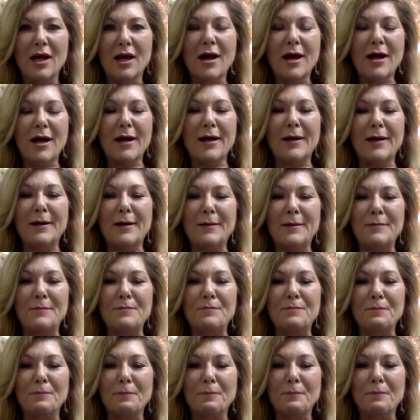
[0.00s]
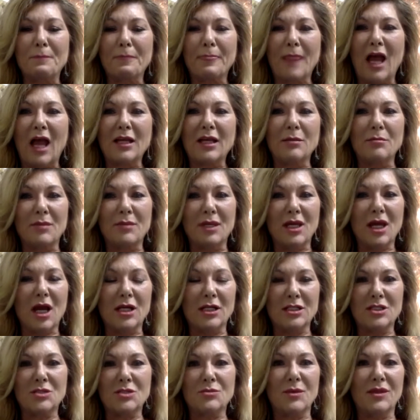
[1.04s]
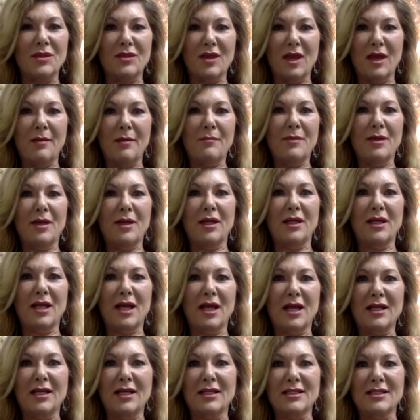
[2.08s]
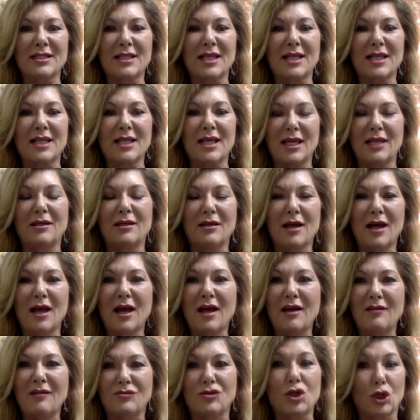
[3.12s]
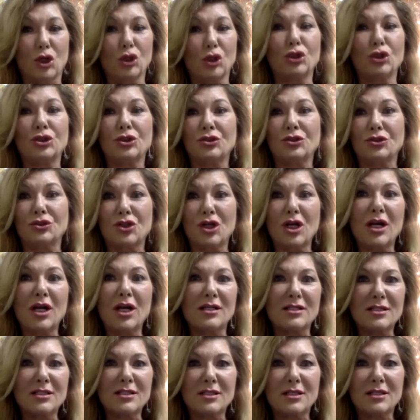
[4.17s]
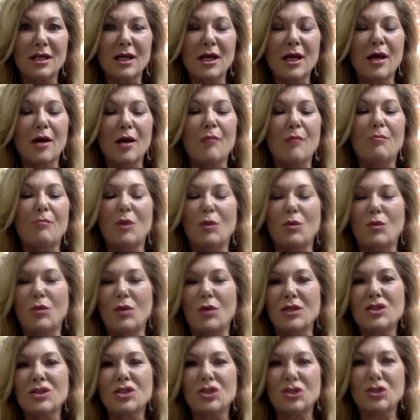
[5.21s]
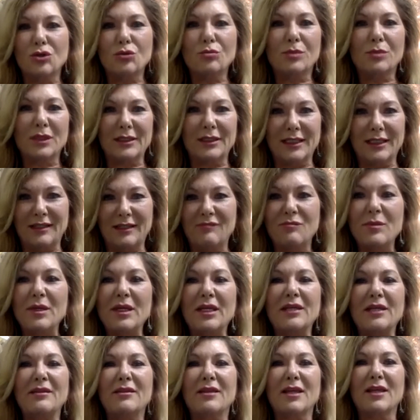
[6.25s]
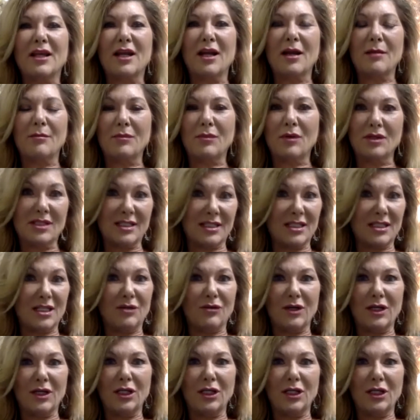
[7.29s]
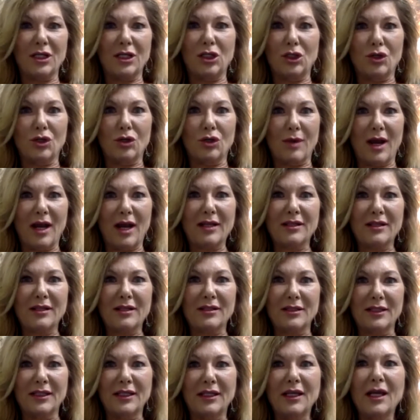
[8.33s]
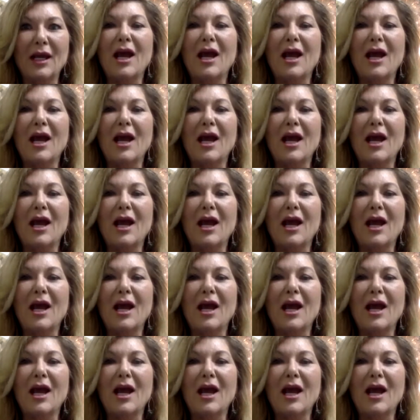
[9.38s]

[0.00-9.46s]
I can be honest with them and I can say, I have to earn your trust. But once you believe me that I'm steering you correctly,